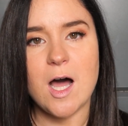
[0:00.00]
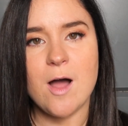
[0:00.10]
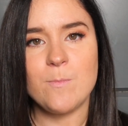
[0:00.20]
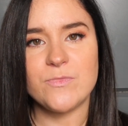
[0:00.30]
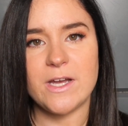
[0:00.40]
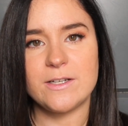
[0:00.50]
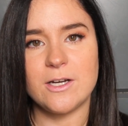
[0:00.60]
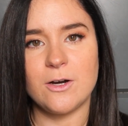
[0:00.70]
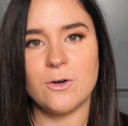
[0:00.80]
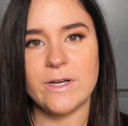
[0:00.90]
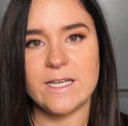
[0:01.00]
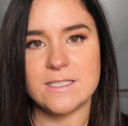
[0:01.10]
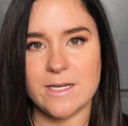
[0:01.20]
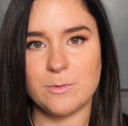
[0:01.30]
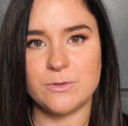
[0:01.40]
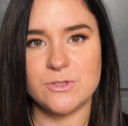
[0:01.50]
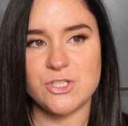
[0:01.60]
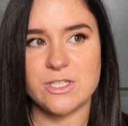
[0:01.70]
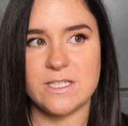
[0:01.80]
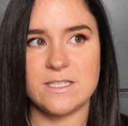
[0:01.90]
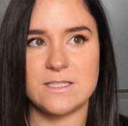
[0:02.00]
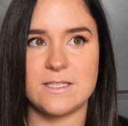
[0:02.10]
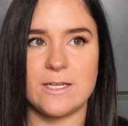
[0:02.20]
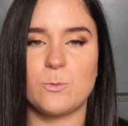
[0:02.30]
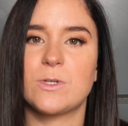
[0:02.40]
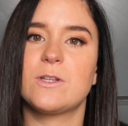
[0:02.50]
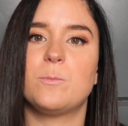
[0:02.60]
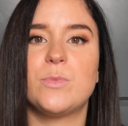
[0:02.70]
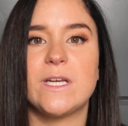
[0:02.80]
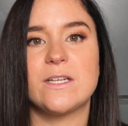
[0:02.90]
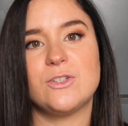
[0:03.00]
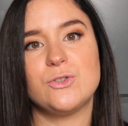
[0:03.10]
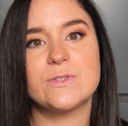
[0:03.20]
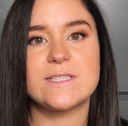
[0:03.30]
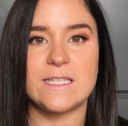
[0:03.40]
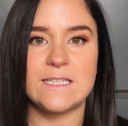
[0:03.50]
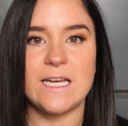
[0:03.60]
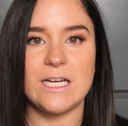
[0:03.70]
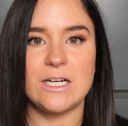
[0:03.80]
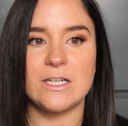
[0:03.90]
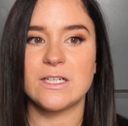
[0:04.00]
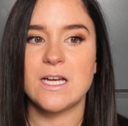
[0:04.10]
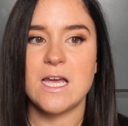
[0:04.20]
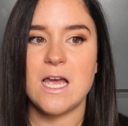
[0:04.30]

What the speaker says: I know anti-pollution is like one of the big new skincare